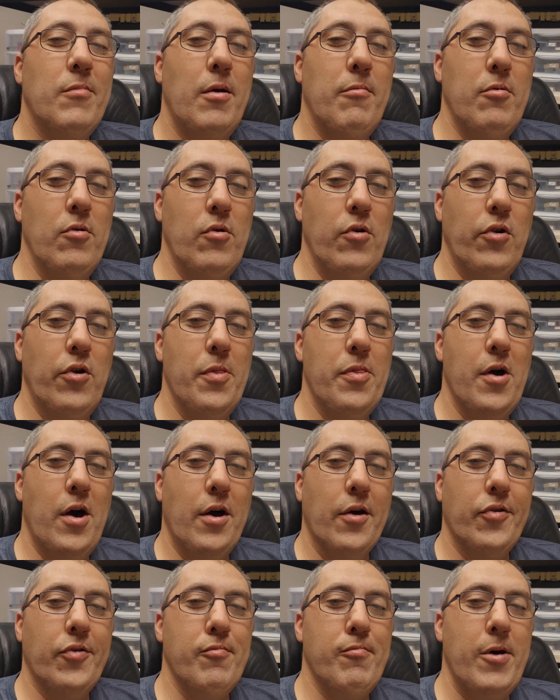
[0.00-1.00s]
Maybe we should
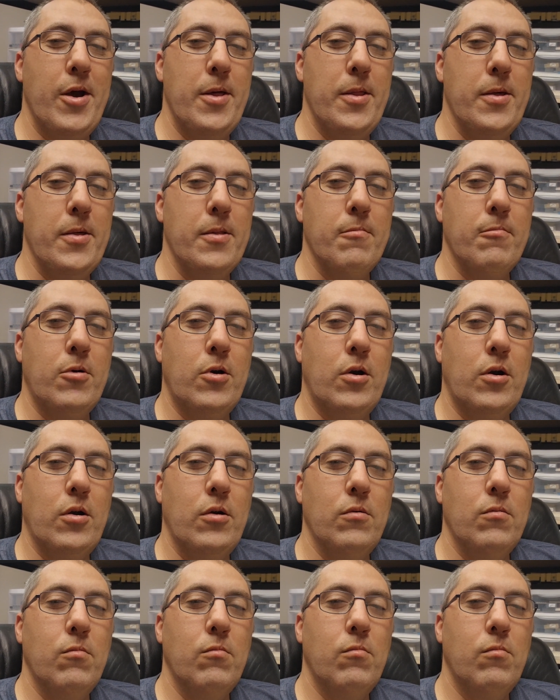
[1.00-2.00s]
talk Spidey
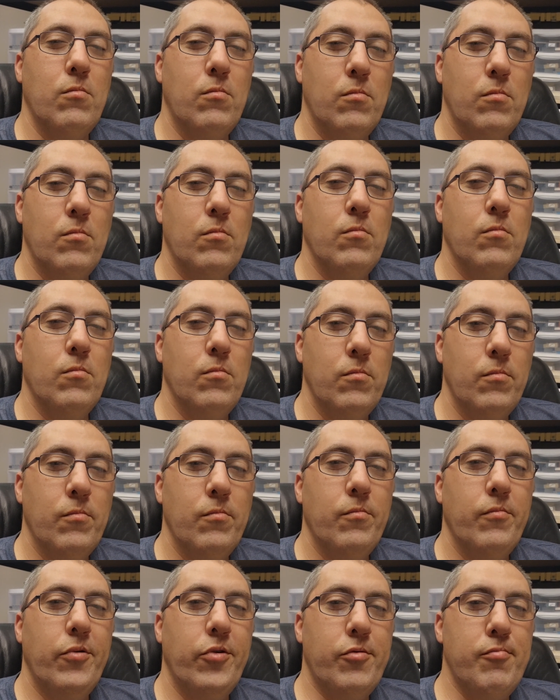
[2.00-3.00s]
tomorrow.
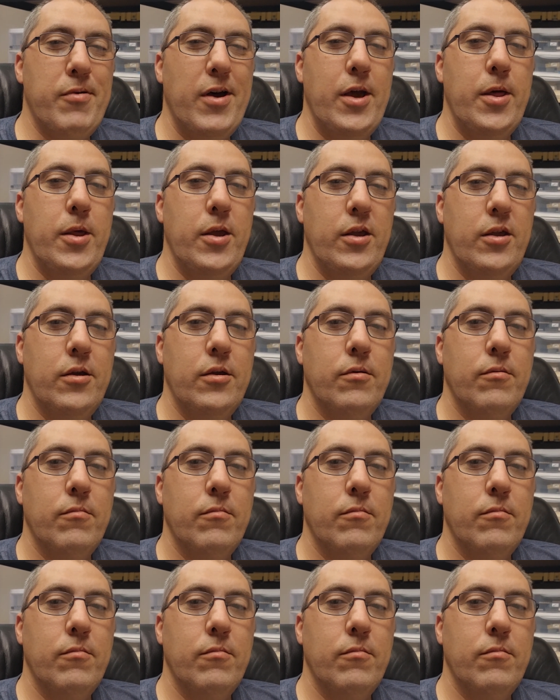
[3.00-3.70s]
Spidey.